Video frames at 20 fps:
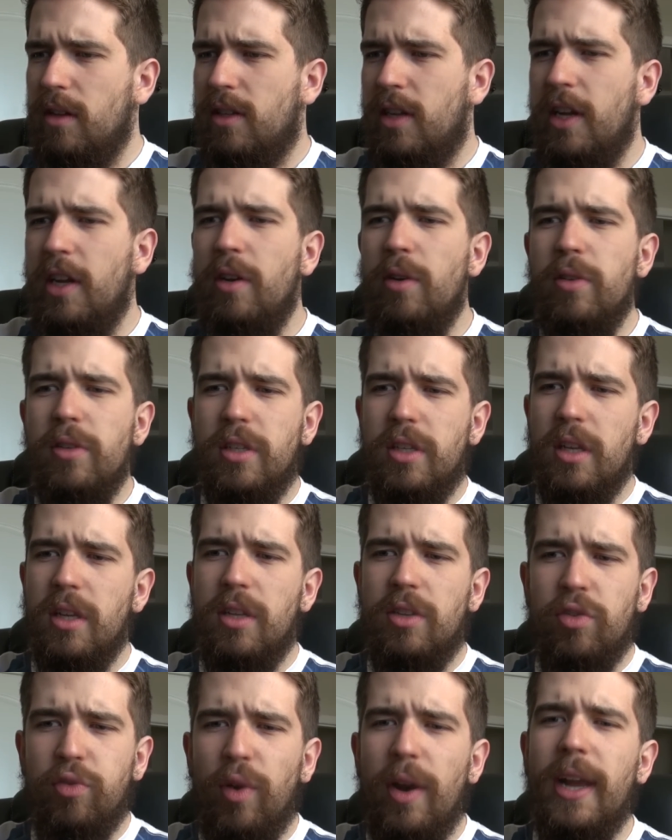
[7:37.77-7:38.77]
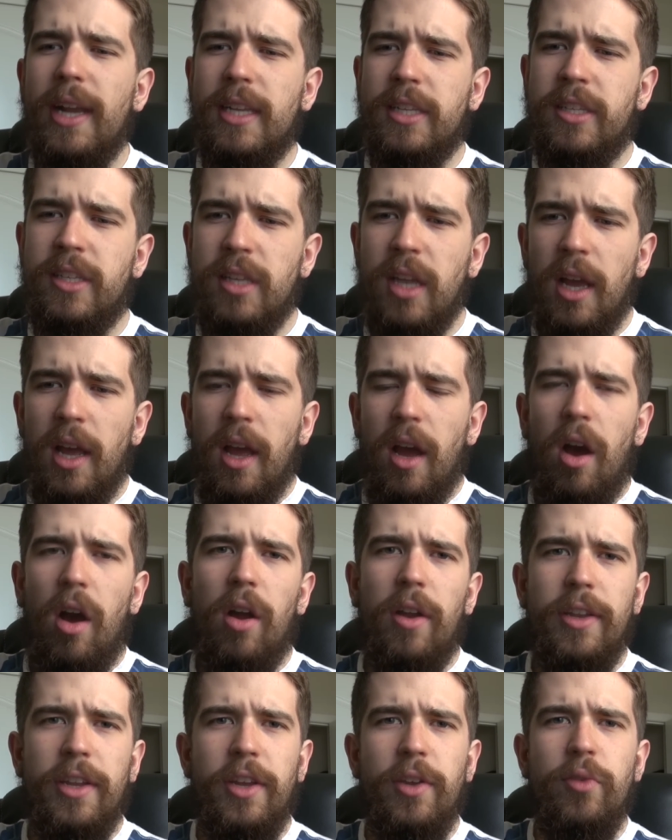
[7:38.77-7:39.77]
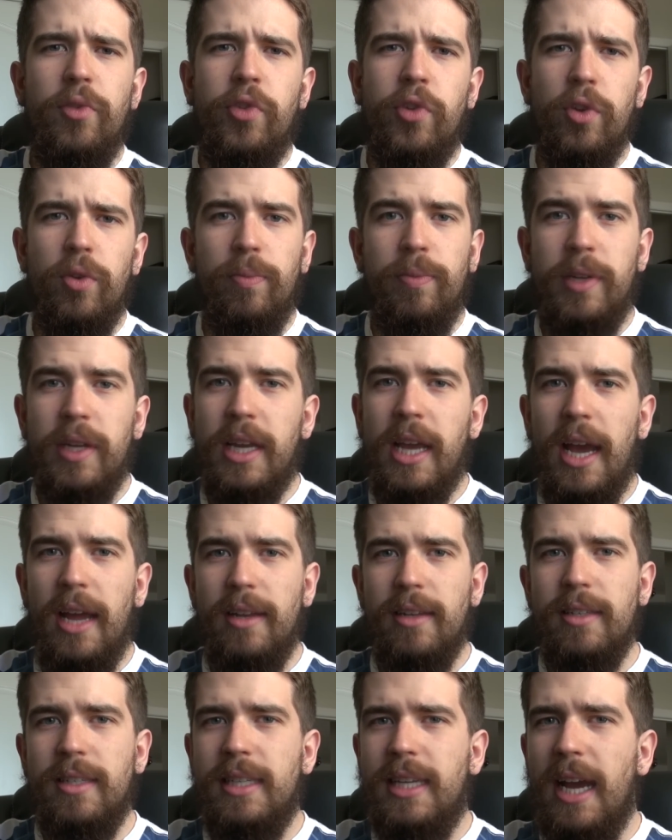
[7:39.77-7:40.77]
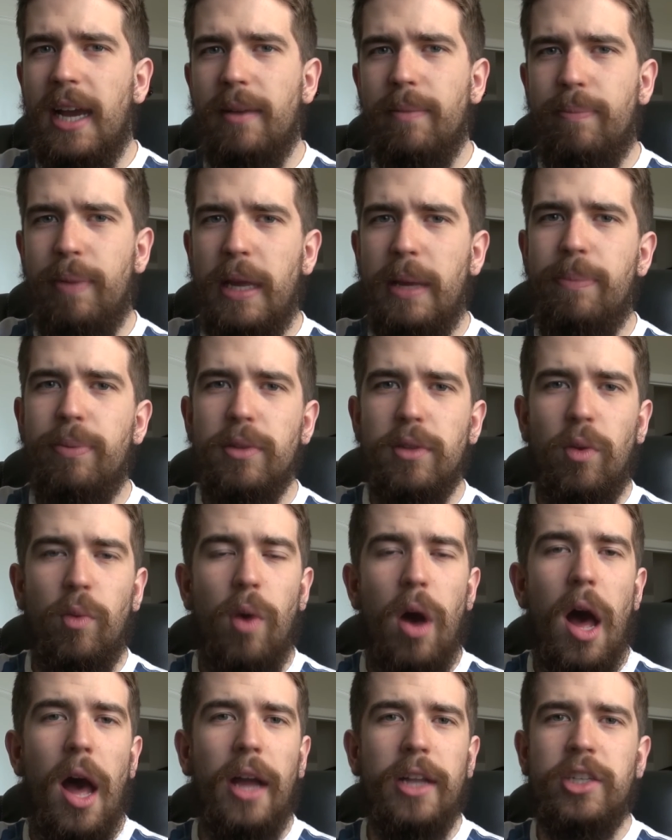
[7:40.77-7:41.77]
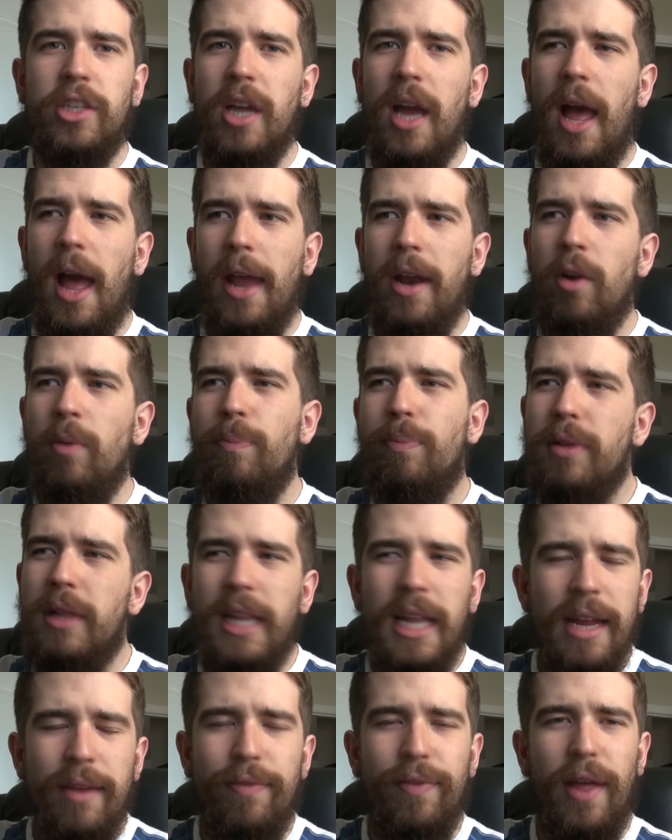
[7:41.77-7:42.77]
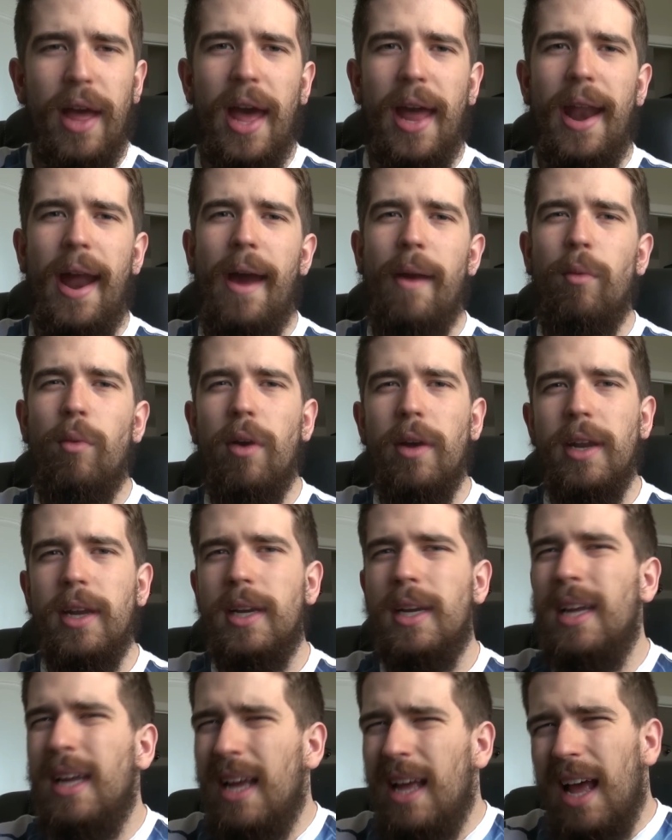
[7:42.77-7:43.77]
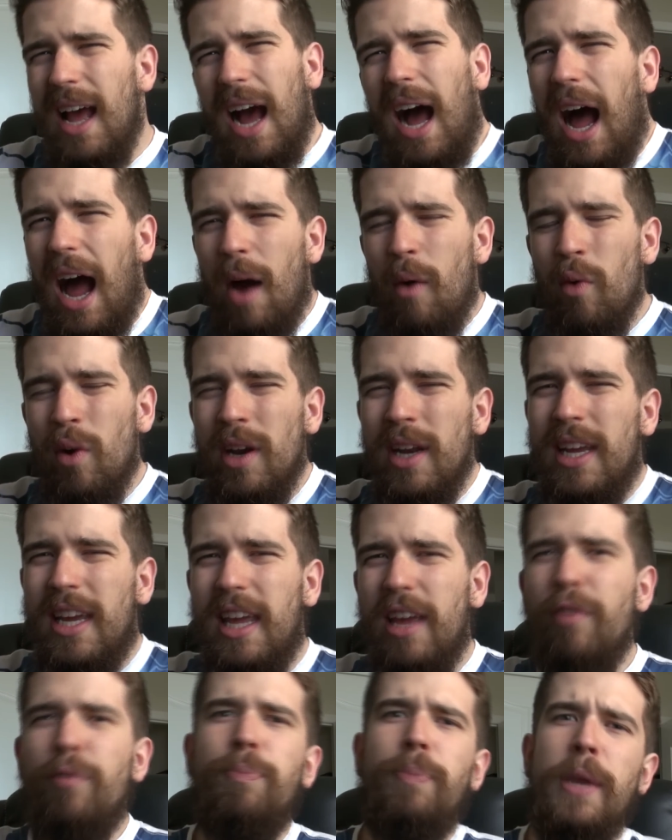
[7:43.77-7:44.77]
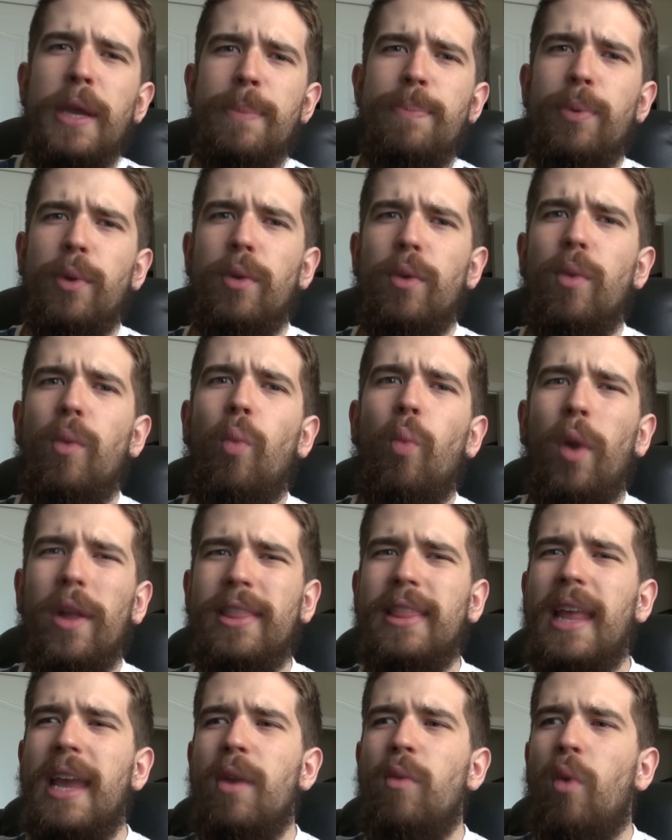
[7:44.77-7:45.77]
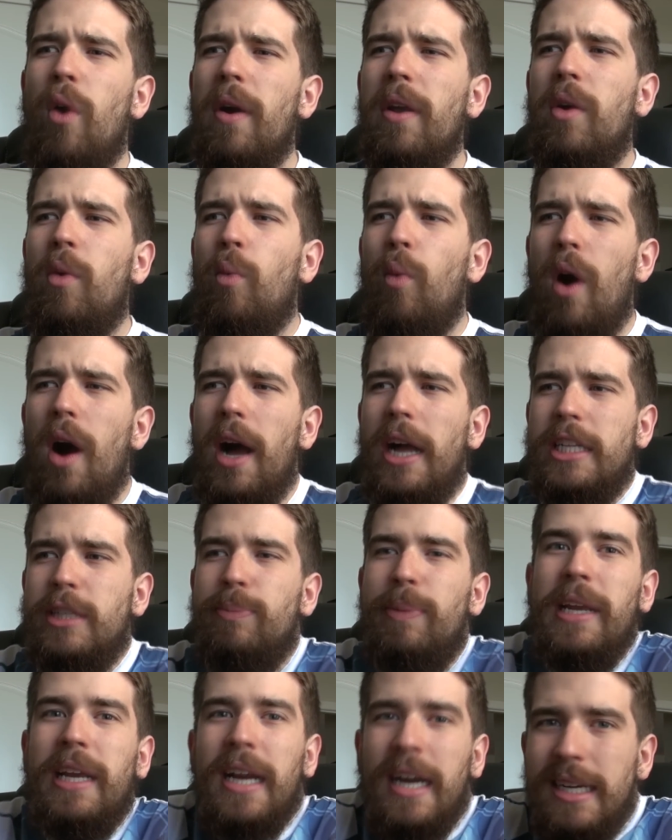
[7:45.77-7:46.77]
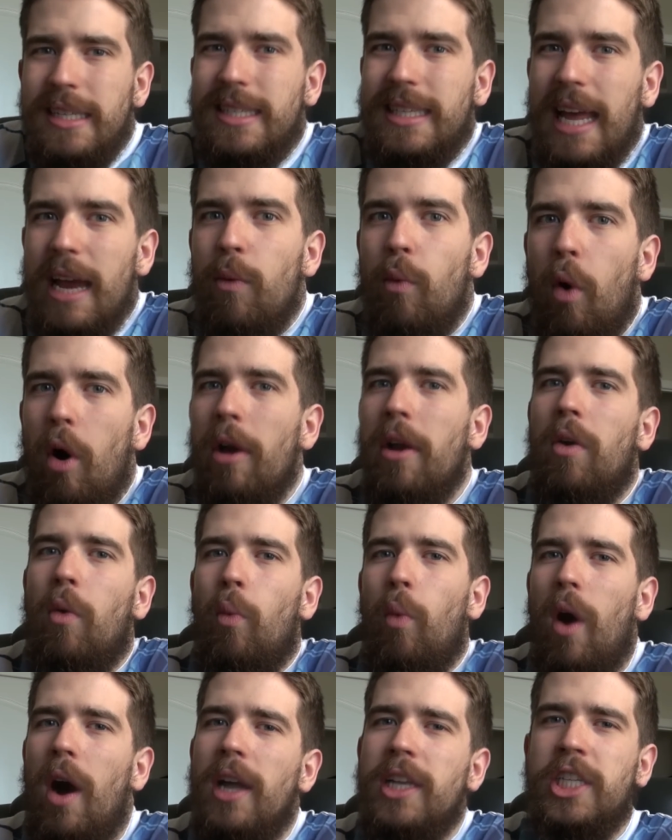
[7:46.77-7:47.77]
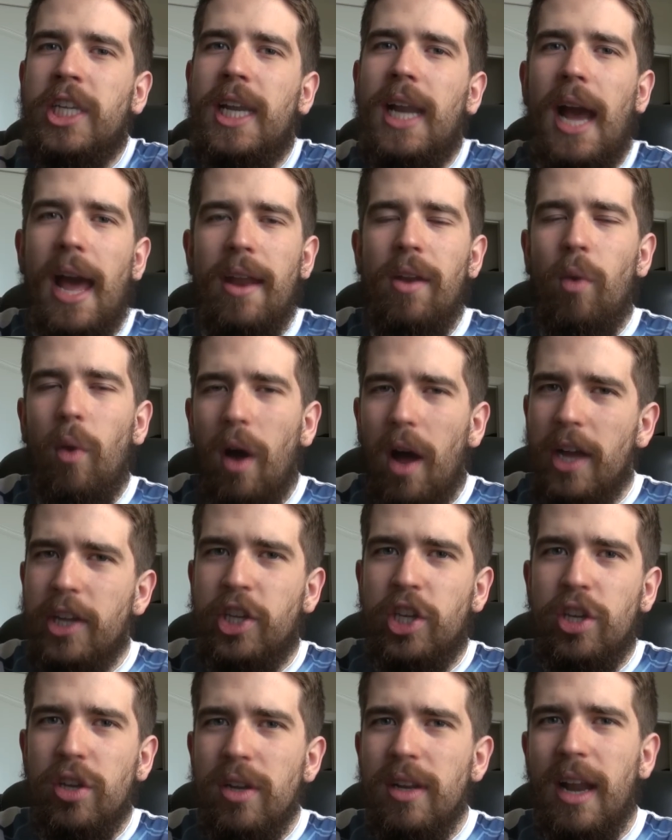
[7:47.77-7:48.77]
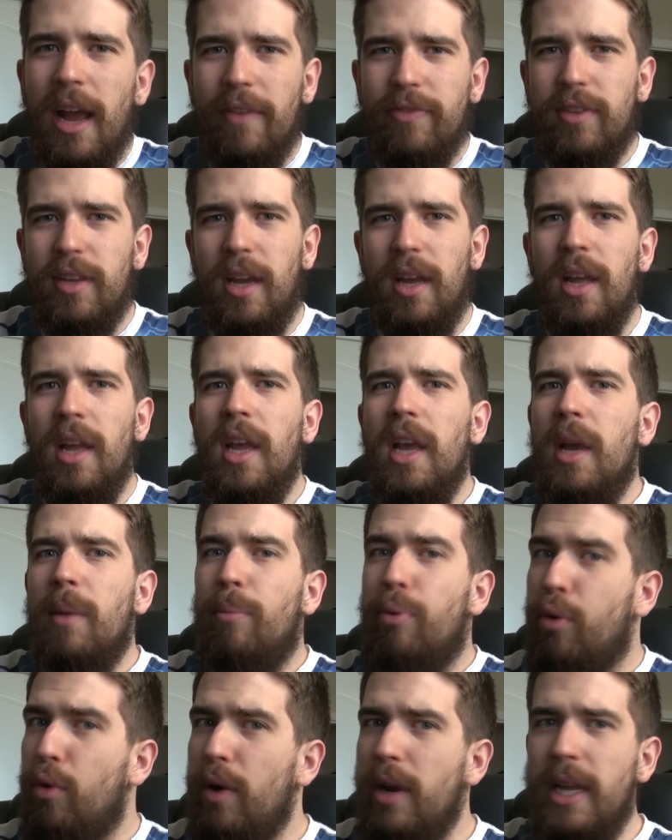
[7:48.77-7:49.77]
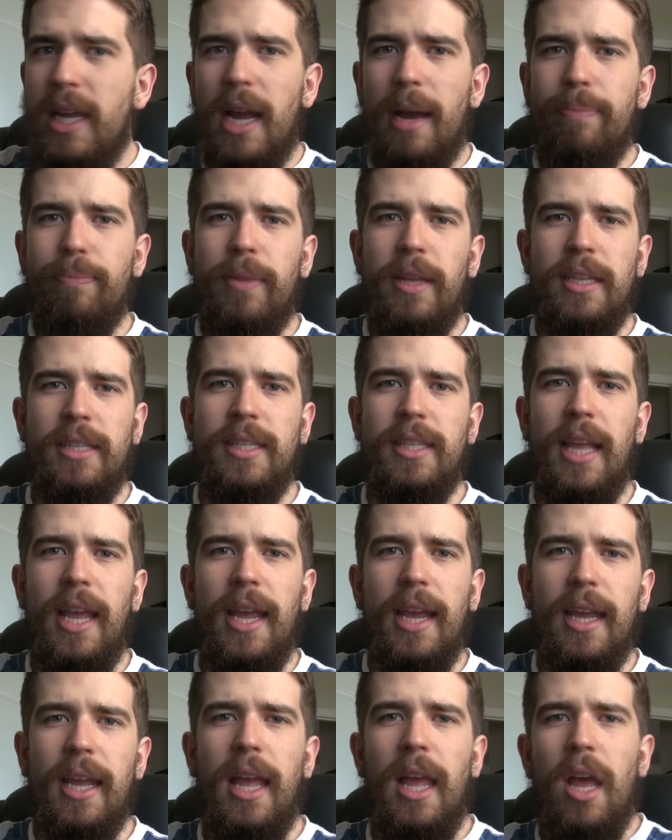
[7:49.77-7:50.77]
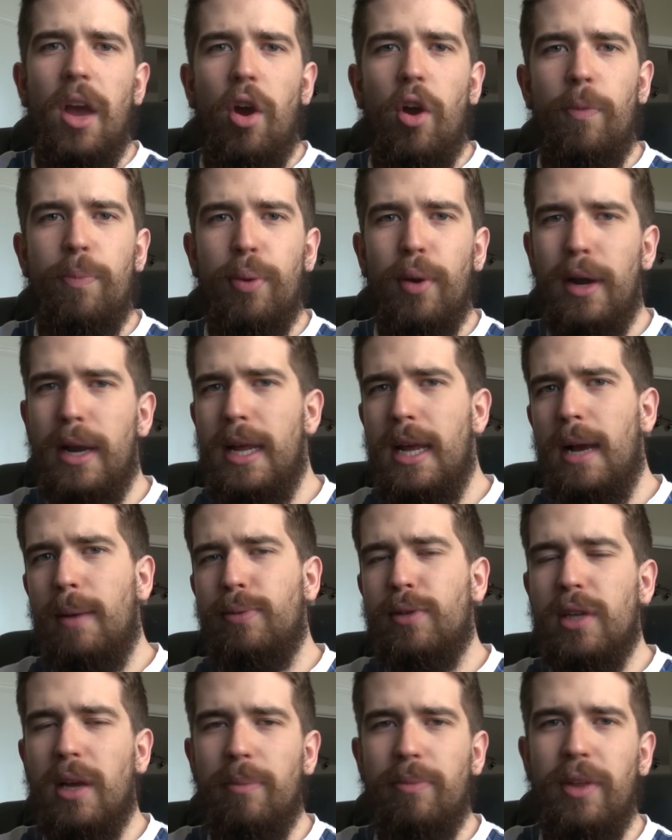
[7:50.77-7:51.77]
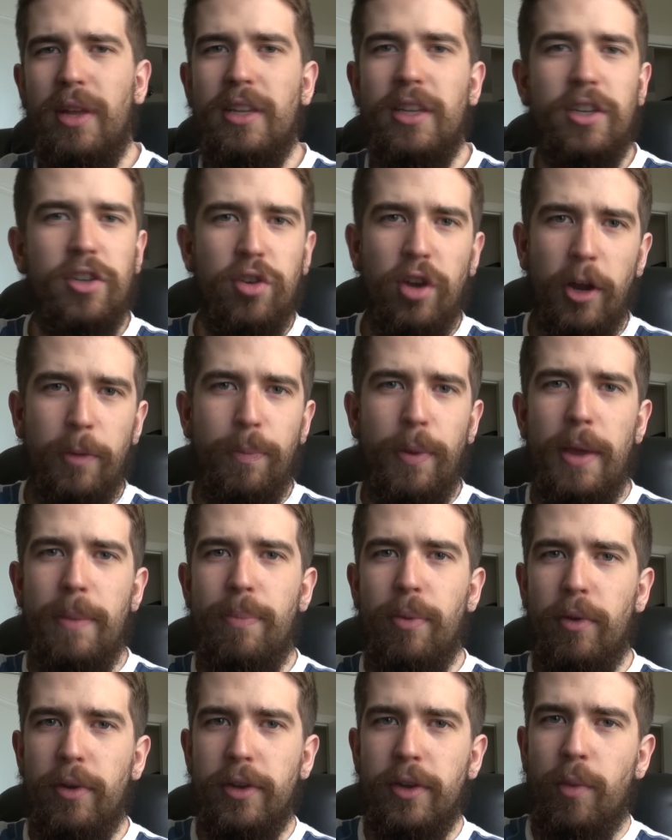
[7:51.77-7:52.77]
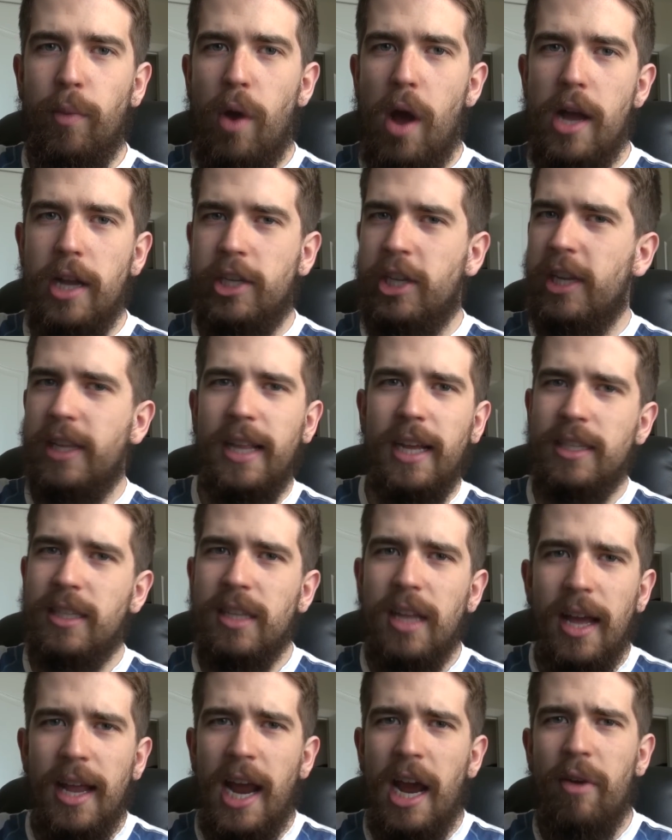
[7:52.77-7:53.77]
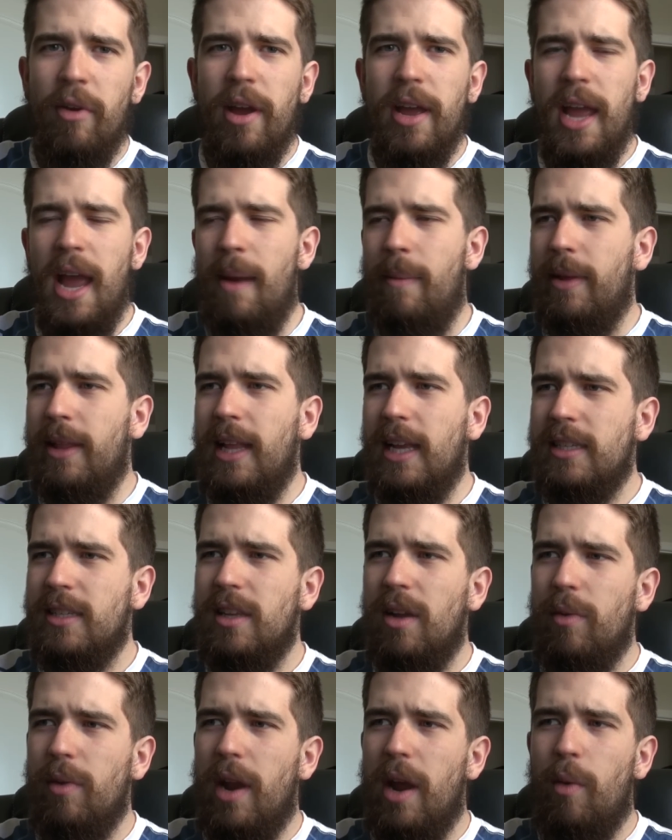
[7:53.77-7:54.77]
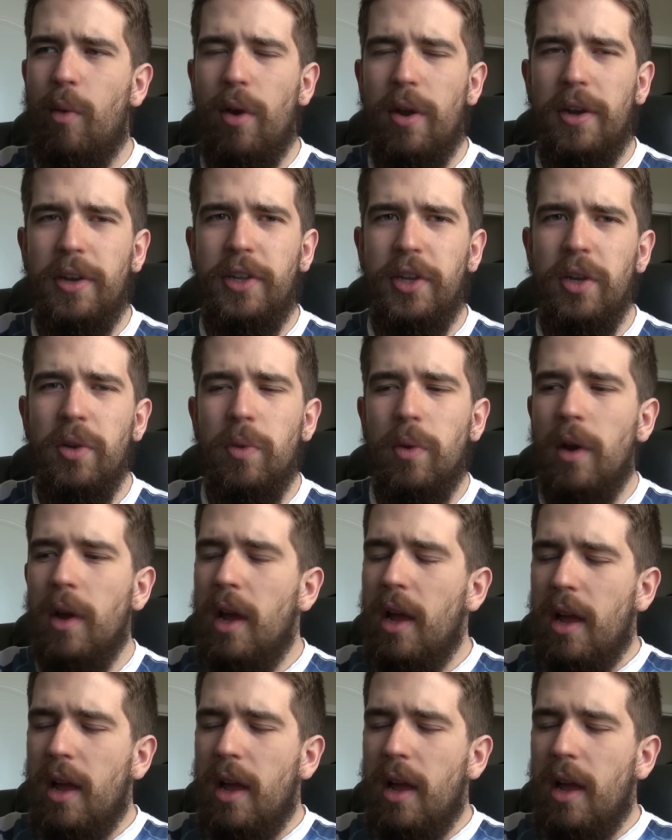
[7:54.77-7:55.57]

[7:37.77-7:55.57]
use tricks on YouTube to get people to watch. I don't believe that. I want to give people what they want to watch because they want to watch it. I shouldn't have to pretty up this thing or pretty up something to trick people into watching. That's not how I am, and that's not what I want to do.